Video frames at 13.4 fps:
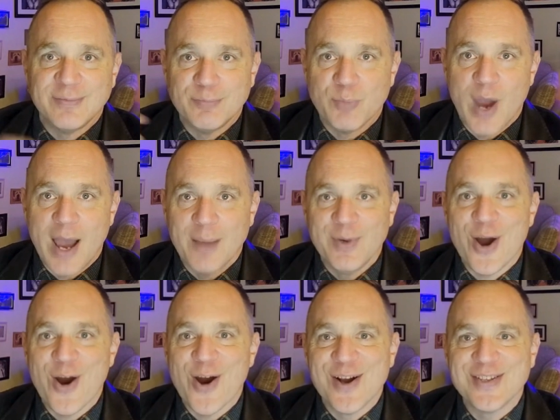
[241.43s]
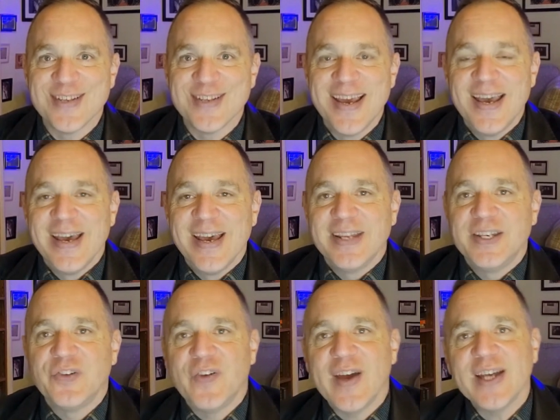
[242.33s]
bribe guards,
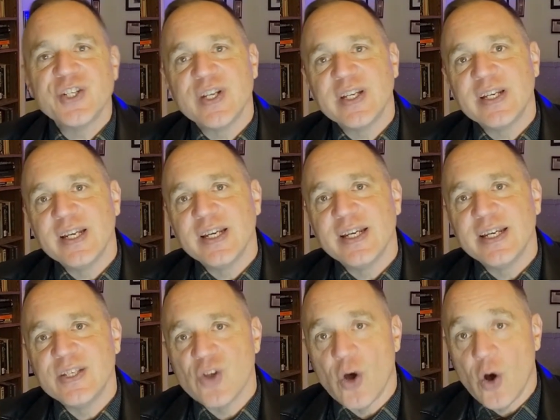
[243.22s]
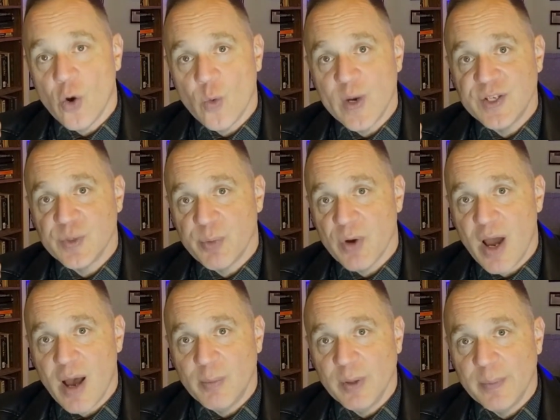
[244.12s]
defection is always a
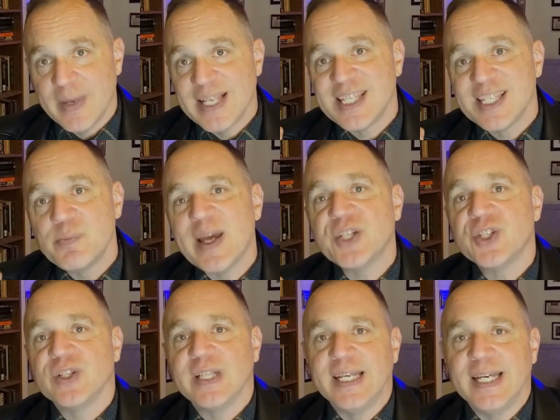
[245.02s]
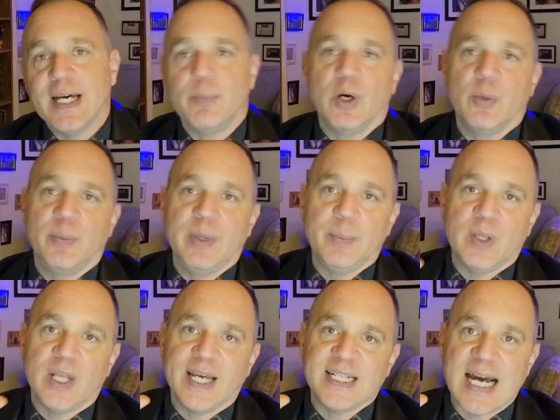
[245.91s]
problem, especially among people
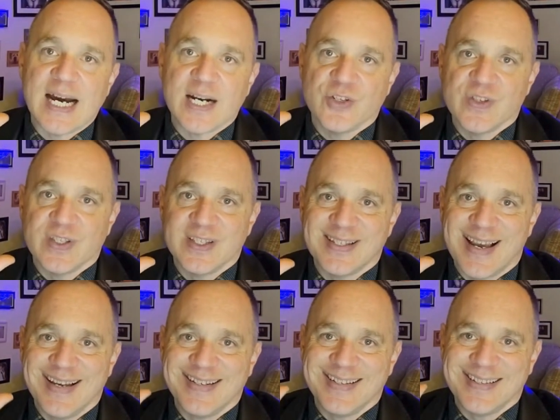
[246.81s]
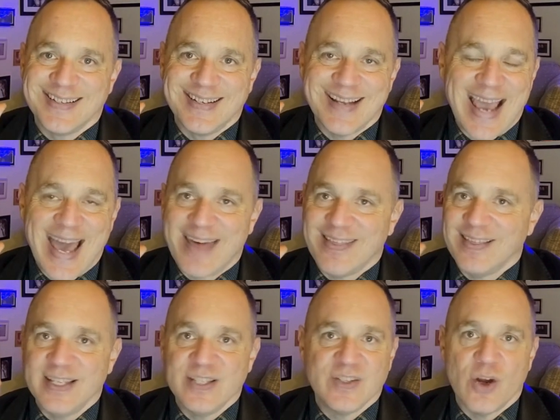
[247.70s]
like doctors and scientists and
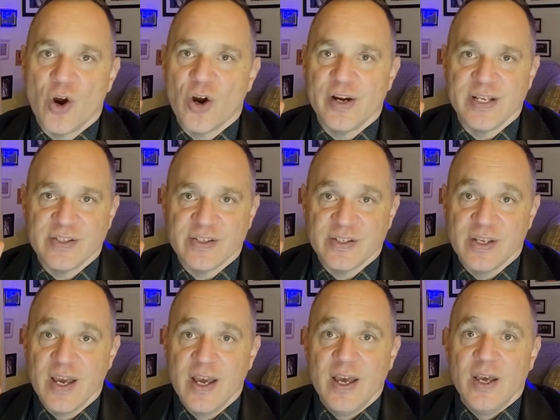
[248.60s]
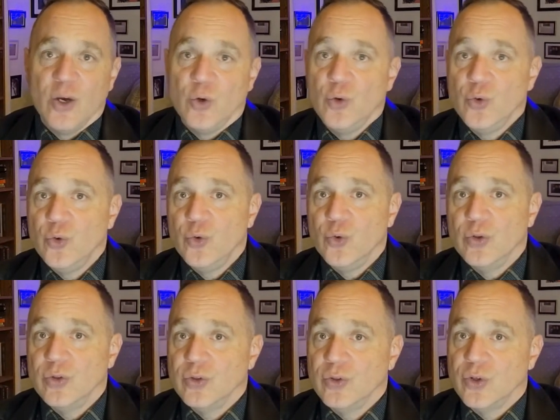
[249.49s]
athletes and artists who
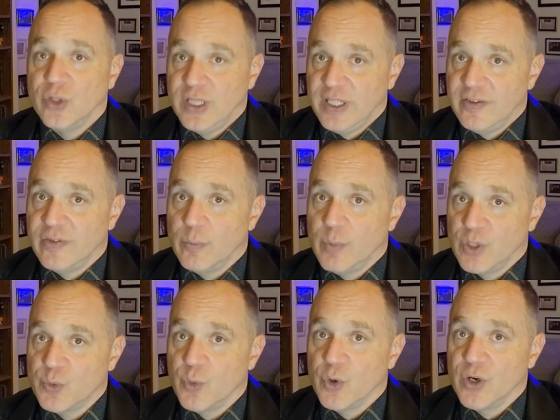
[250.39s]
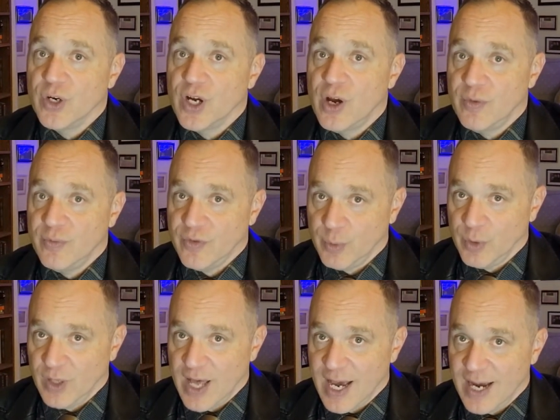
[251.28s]
could live much more comfortable
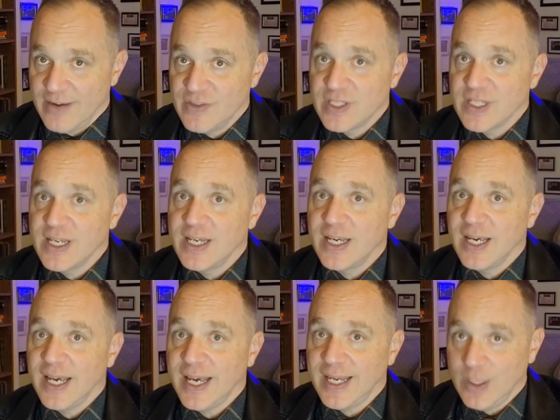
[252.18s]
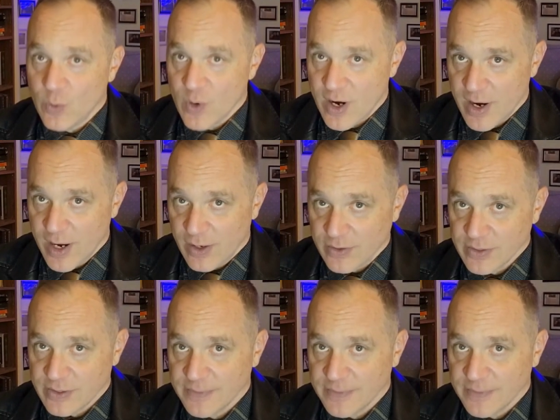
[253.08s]
lives anywhere else.